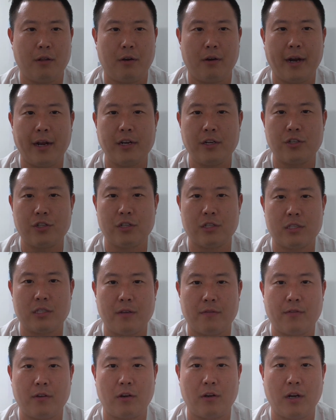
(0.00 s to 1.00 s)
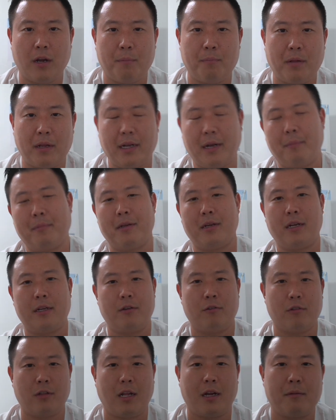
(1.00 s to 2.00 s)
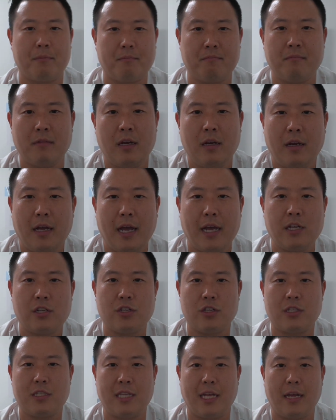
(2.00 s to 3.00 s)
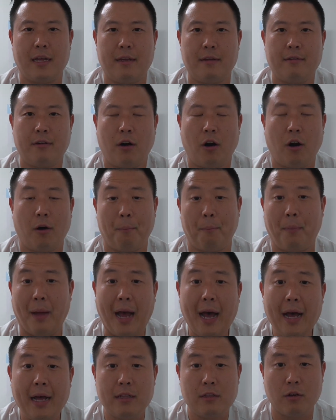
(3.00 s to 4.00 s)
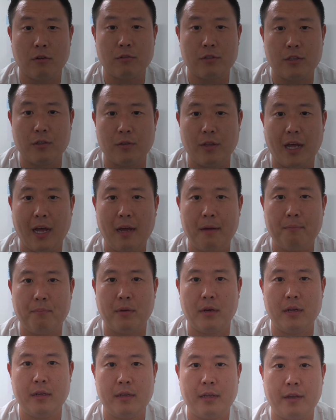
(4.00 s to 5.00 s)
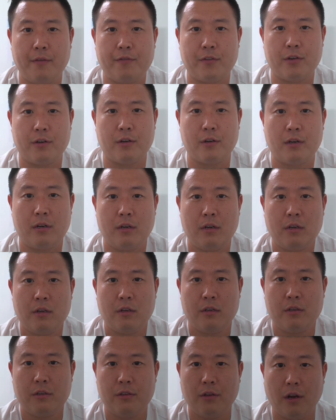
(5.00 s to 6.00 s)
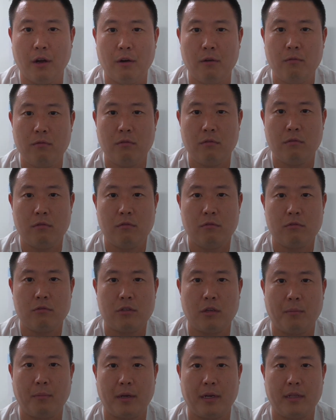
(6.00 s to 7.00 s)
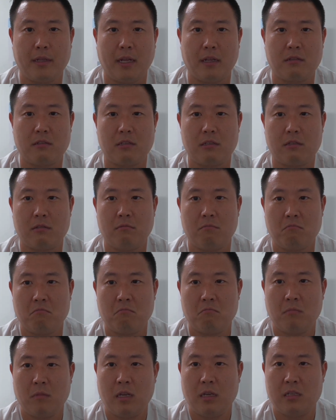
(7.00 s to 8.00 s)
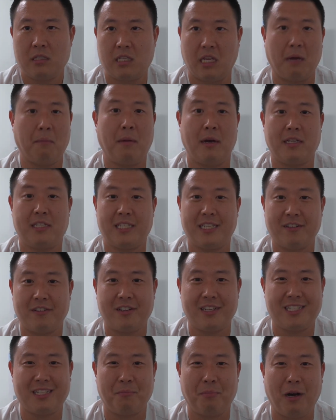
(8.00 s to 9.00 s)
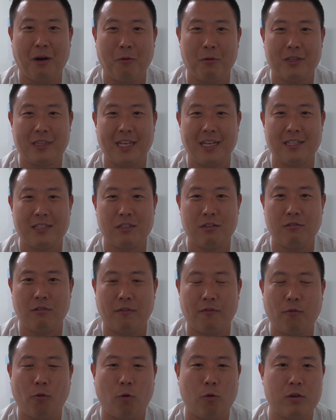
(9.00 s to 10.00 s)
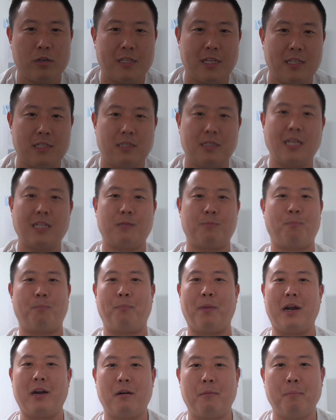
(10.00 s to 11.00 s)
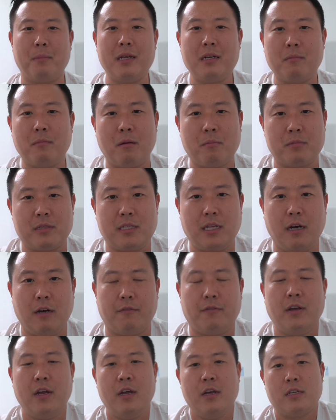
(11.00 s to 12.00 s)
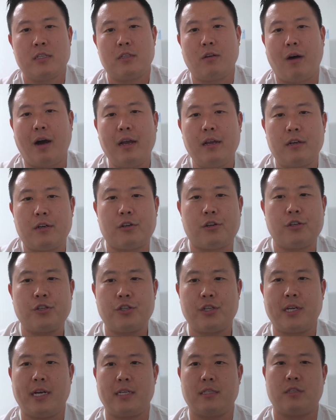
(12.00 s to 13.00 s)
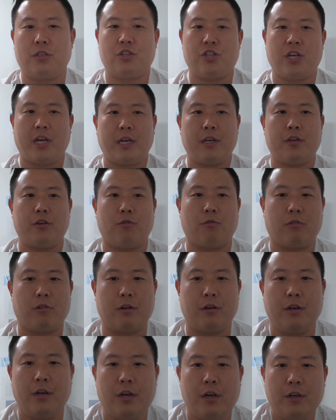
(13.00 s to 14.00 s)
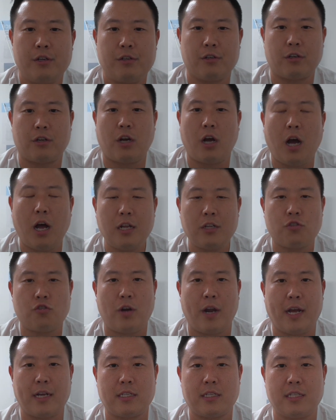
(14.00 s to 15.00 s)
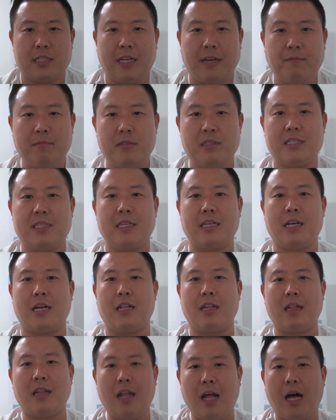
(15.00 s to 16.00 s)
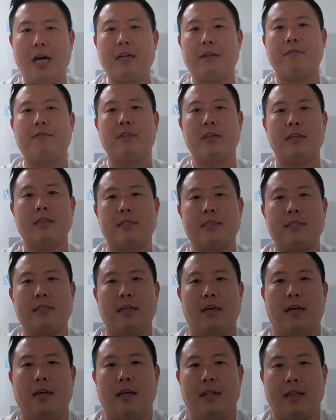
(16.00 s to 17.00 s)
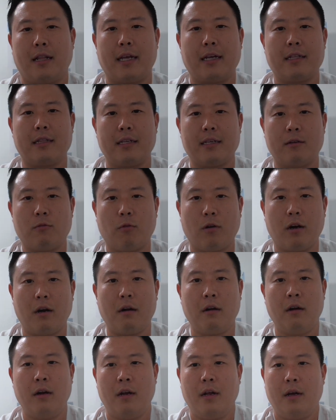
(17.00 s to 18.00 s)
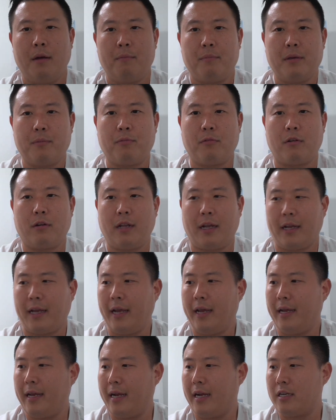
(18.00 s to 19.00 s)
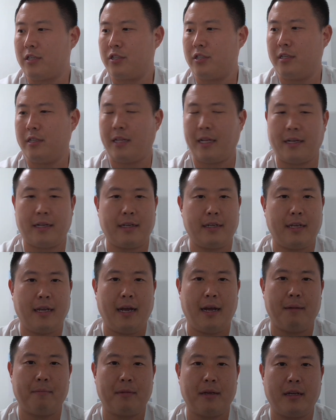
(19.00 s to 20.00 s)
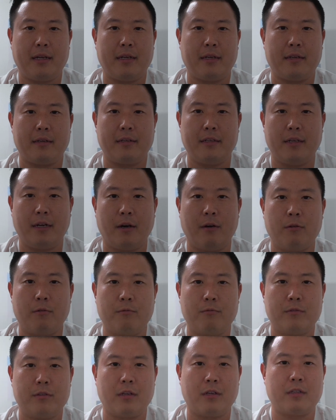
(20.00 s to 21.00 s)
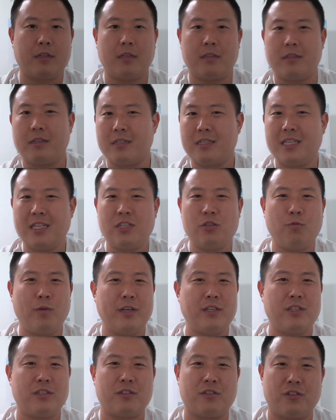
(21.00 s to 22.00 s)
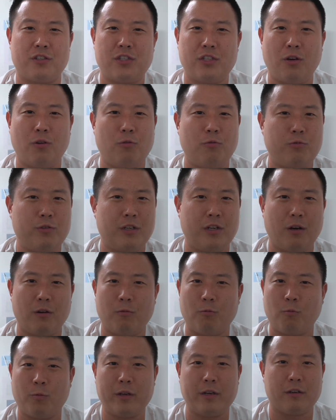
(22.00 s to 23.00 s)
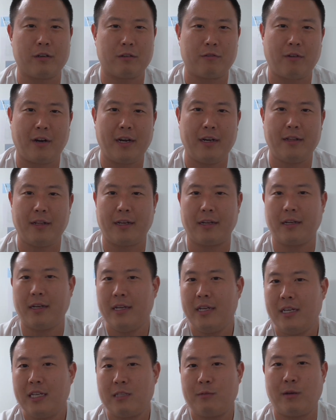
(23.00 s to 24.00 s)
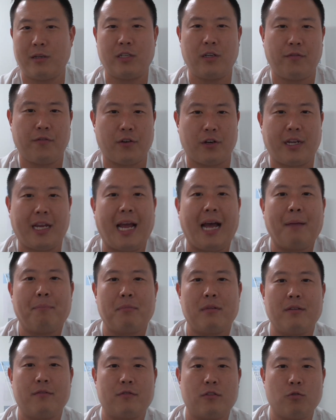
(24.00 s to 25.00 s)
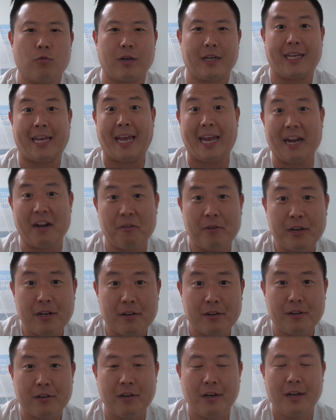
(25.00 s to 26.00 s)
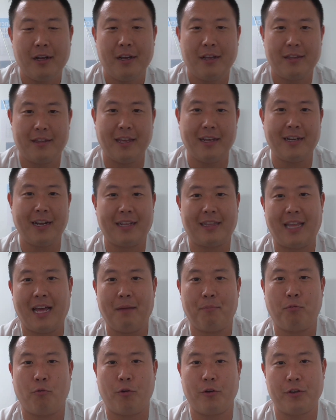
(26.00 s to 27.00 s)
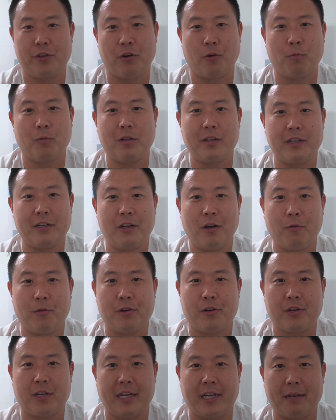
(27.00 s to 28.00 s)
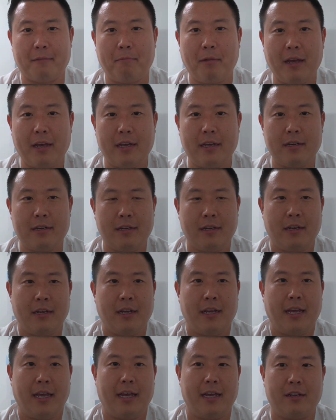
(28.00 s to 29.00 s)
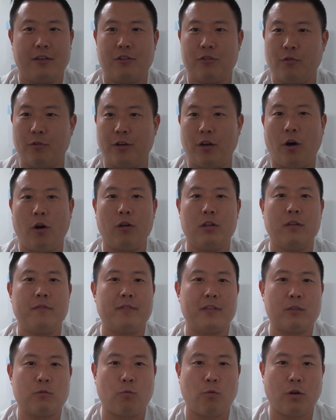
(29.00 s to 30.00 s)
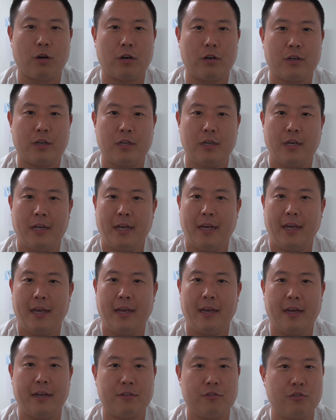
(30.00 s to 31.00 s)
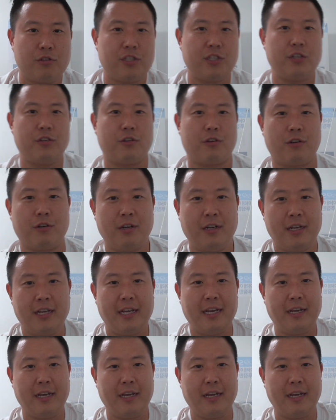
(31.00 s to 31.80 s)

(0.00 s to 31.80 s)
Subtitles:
their agents if they're an upline? I mean, I know a lot of agents that are bad don't do that, but if you're, somebody that's semi-serious about what they do, of course, that's bare minimum stuff. So I encourage you guys to check your contracts, because I've been seeing a lot of this lately where people are like, hey, actually, like, yeah, I'm getting, the situations are so, weird, right? Like, especially if you're captive to a carrier, then at that point, you don't really know what you're getting paid, and you're doing all of this work, and you see your